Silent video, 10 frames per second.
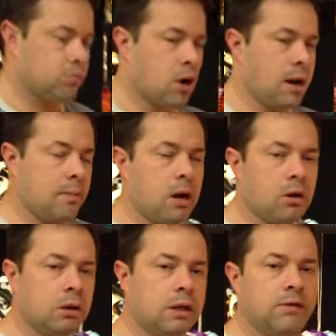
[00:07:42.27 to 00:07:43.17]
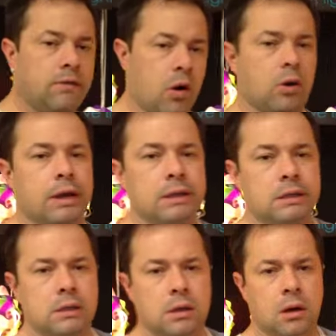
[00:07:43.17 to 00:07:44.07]
primarily
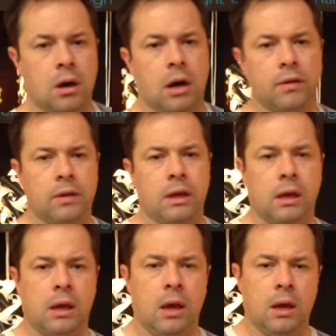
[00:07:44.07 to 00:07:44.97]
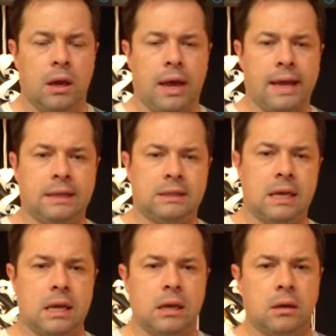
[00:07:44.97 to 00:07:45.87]
focus on the
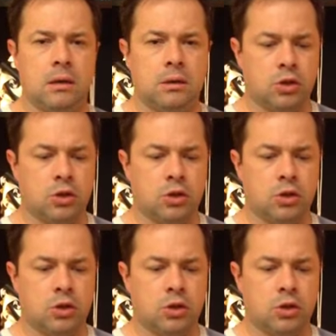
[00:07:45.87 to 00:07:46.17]
18,